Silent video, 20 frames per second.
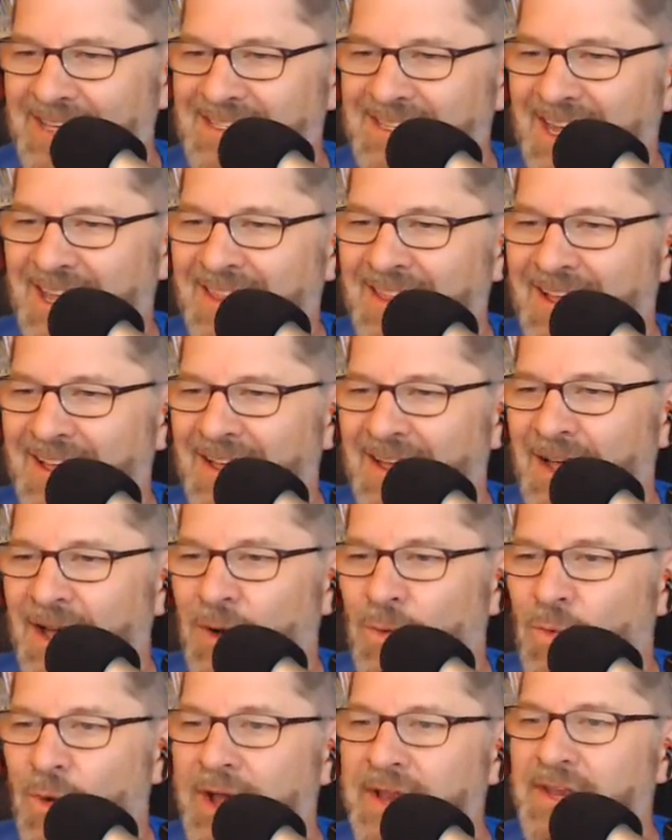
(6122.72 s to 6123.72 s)
and
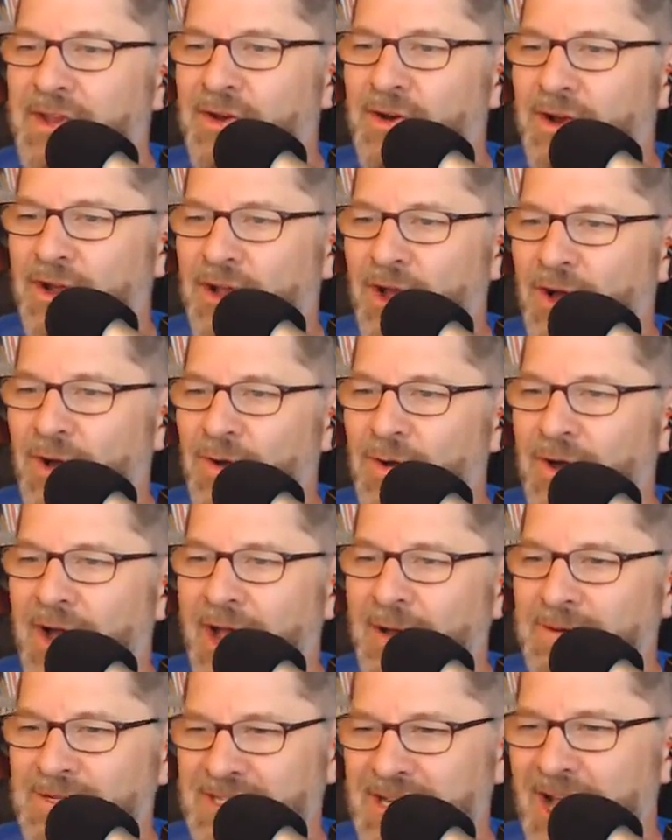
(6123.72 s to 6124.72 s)
1 year ago
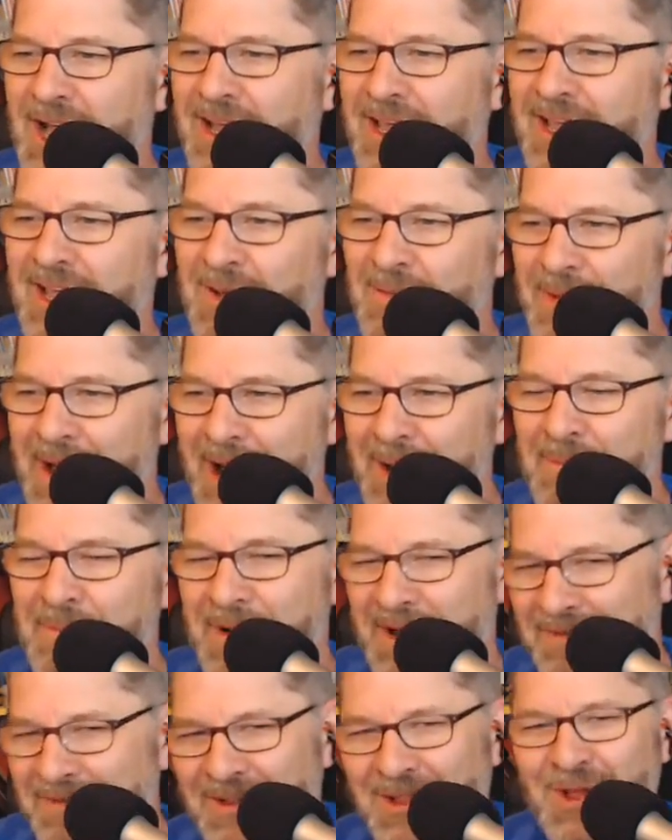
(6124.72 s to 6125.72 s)
I was talking about
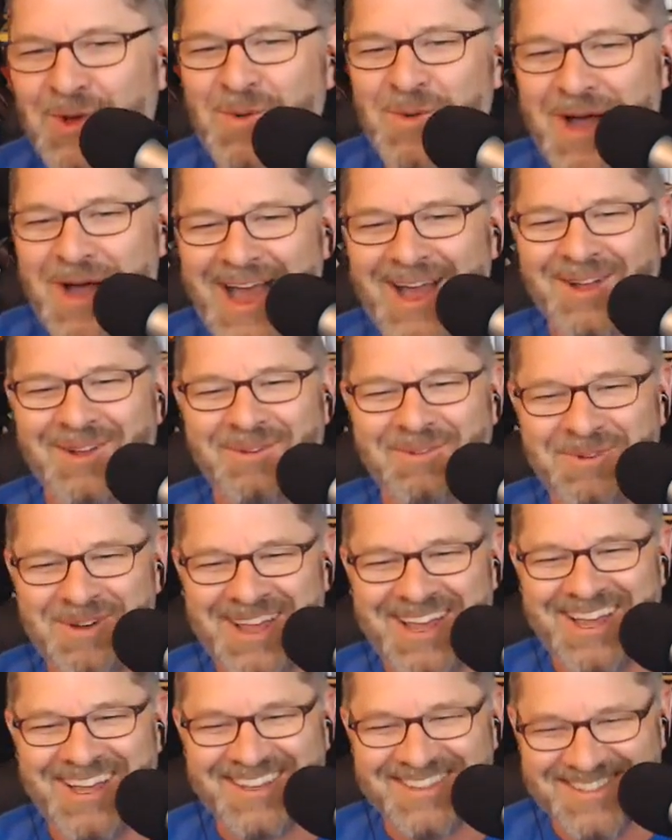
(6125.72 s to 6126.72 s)
Buffalo Wild
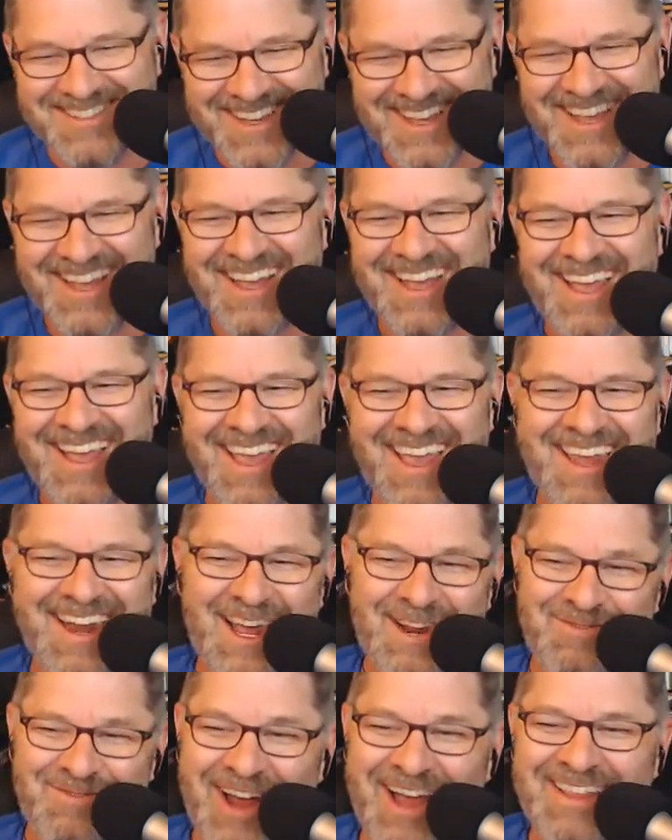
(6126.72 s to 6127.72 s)
Wings, and
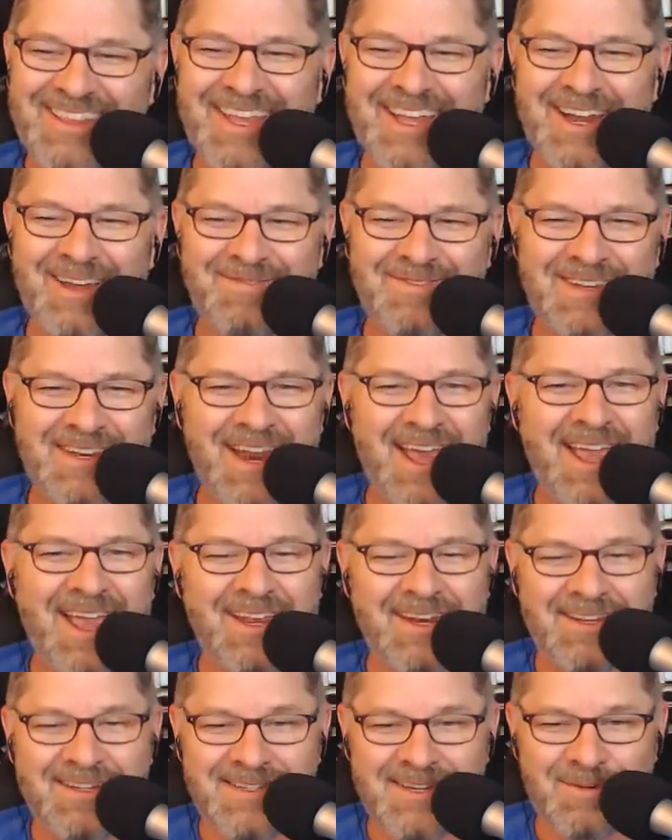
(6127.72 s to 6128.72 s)
I'd brought that up
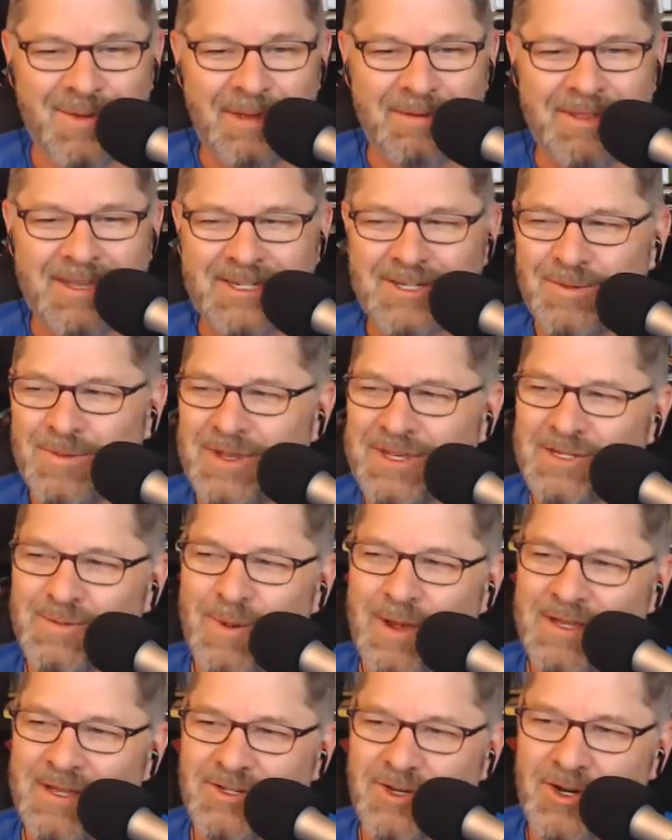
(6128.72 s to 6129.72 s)
tonight. He said maybe they should be a
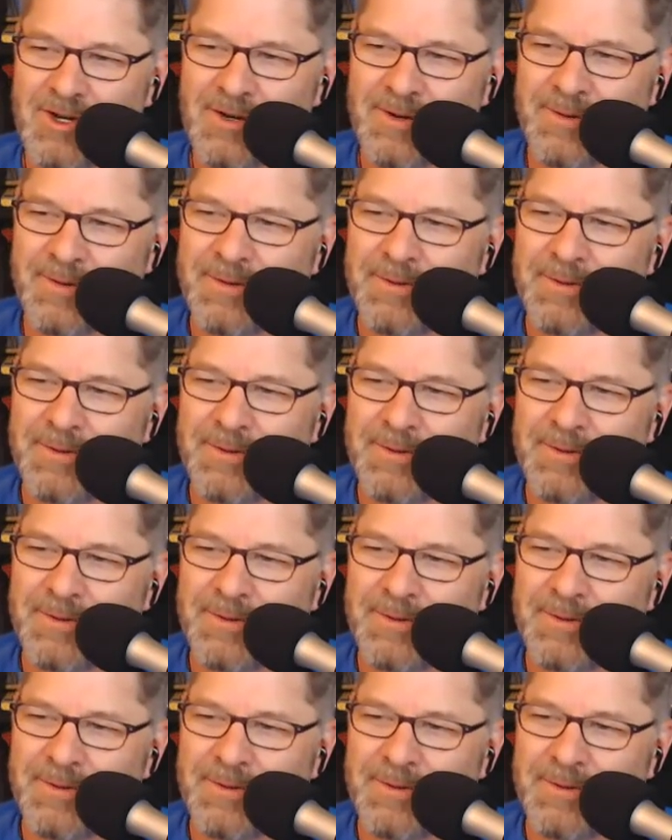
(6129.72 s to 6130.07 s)
sponsor.